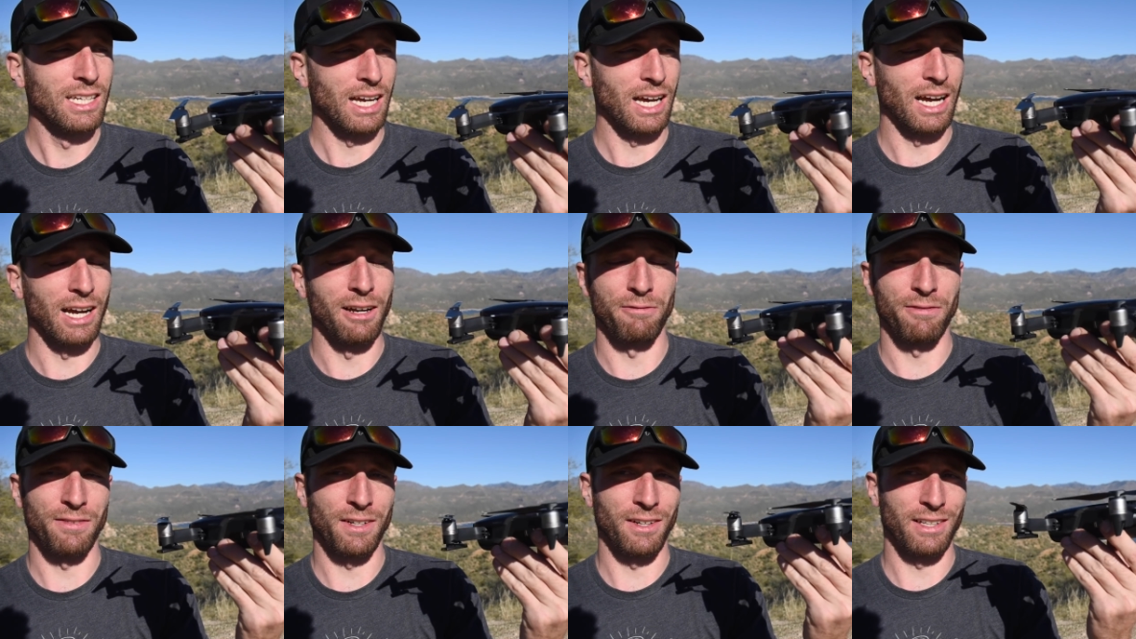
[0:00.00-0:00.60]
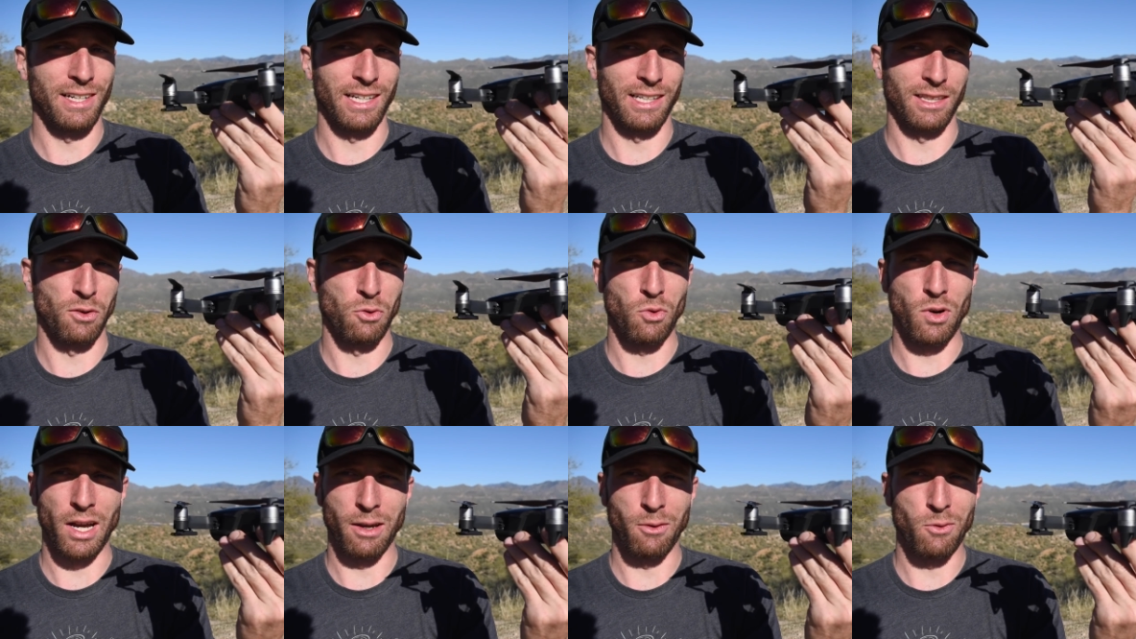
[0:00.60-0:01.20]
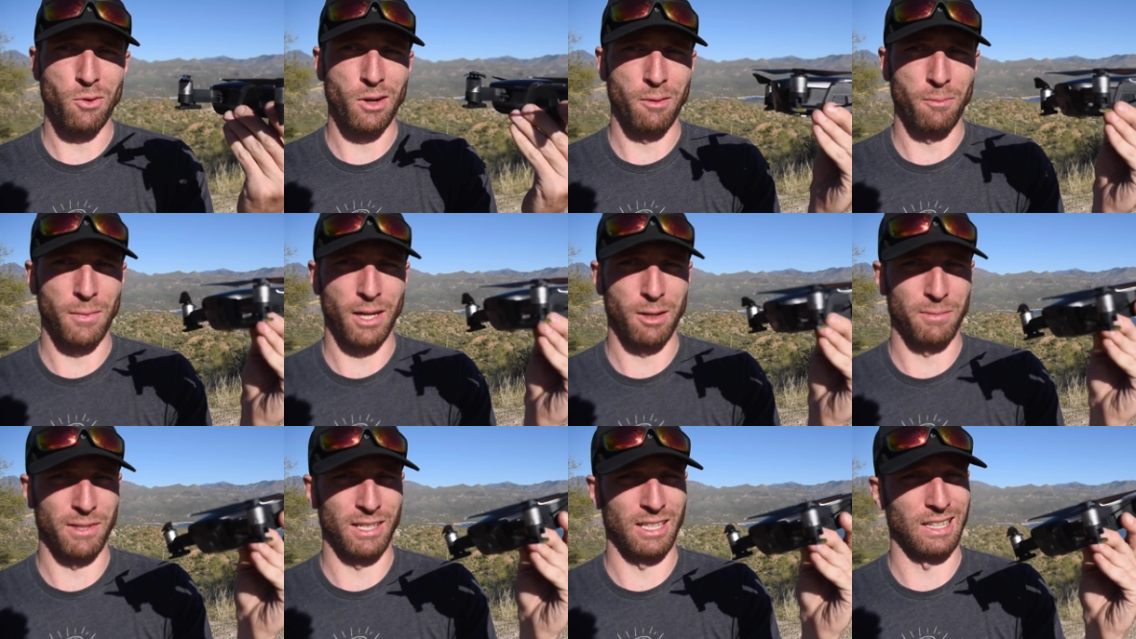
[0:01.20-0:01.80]
I felt like the white one
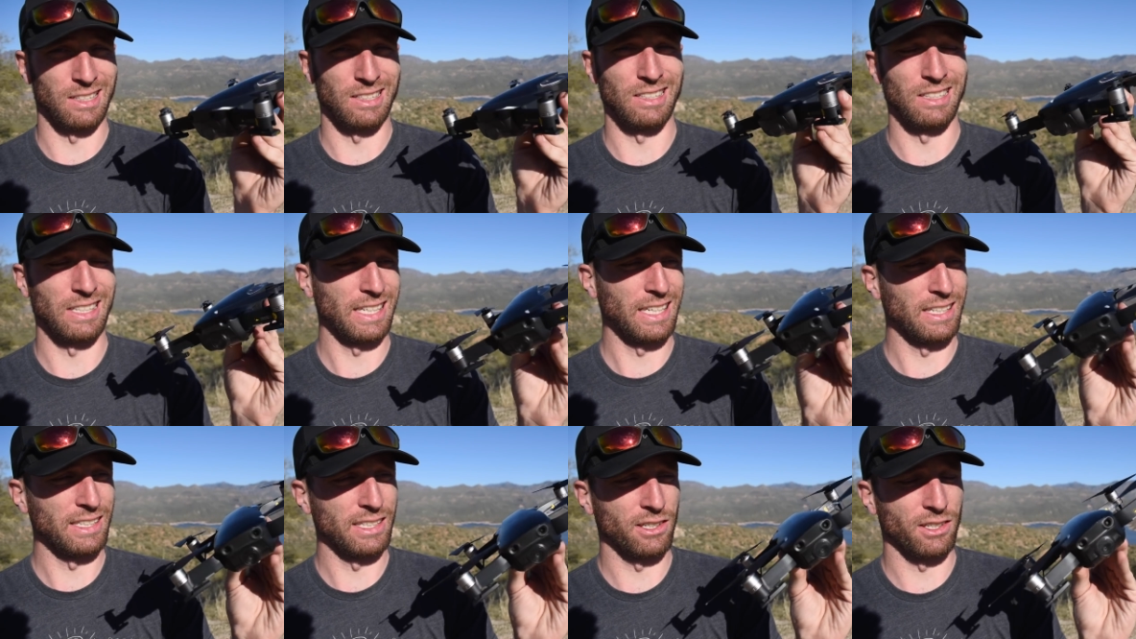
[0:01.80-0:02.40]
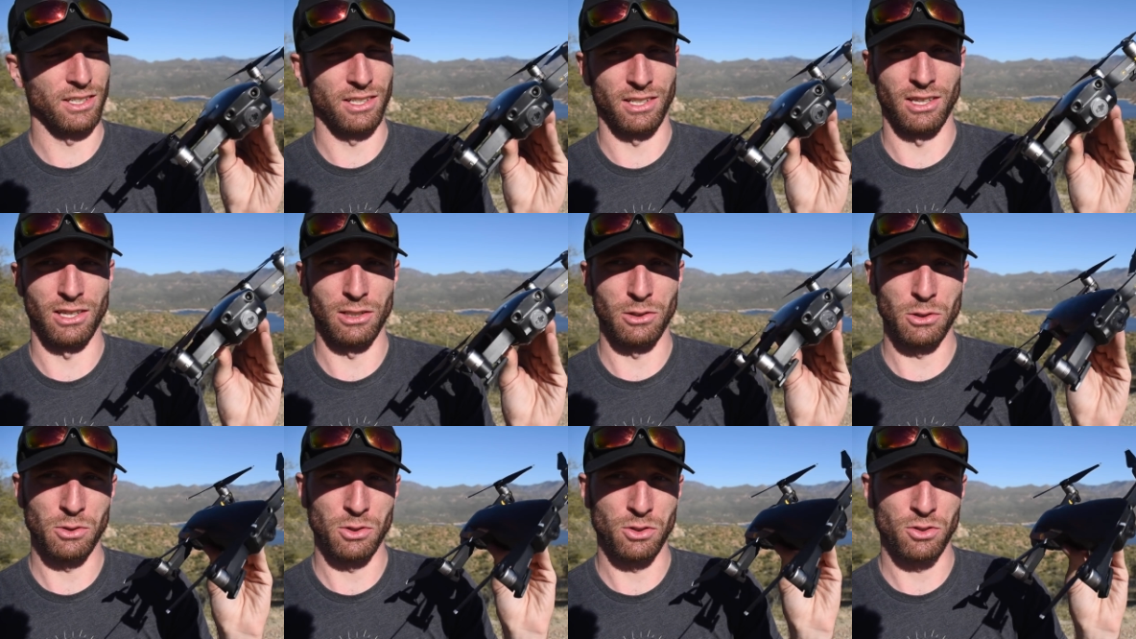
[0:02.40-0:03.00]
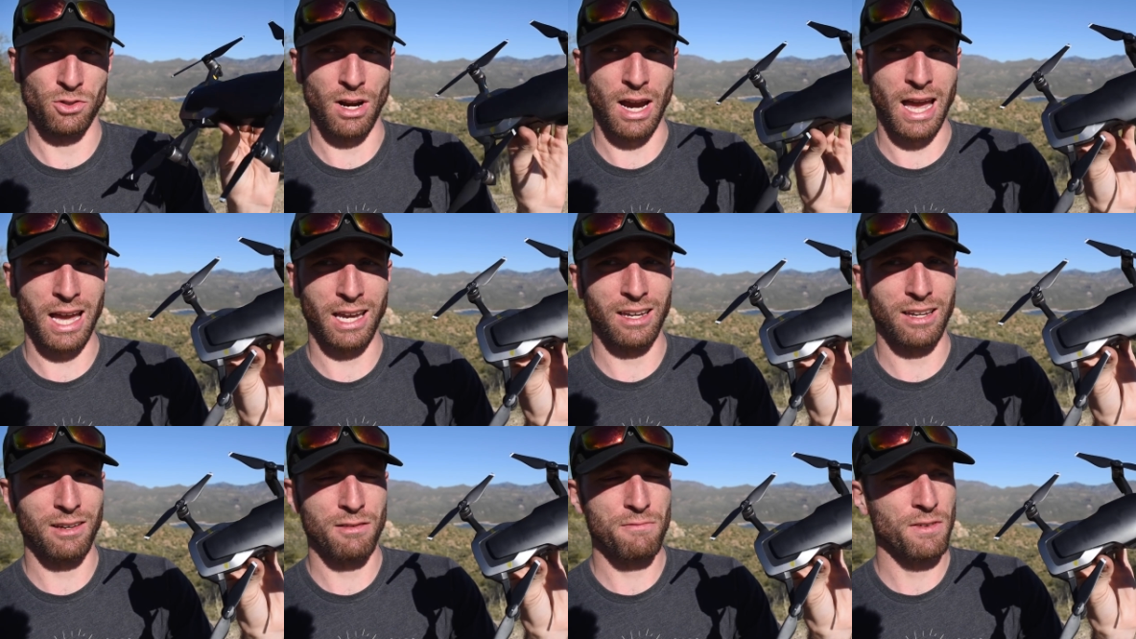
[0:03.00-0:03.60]
might be a little easier to lose
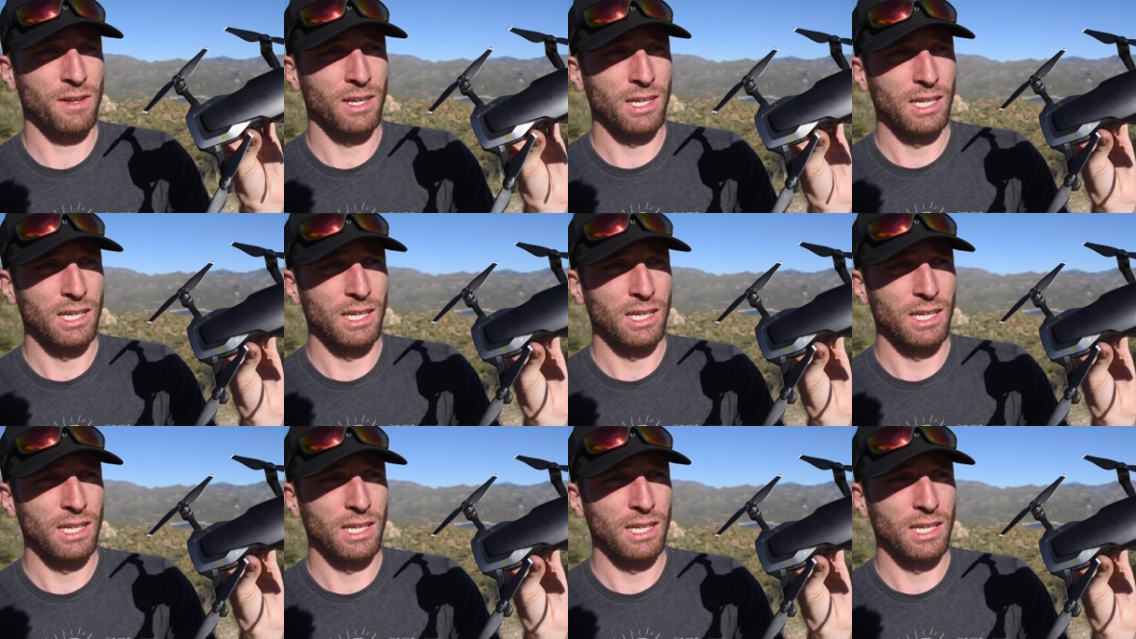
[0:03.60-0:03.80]
track of,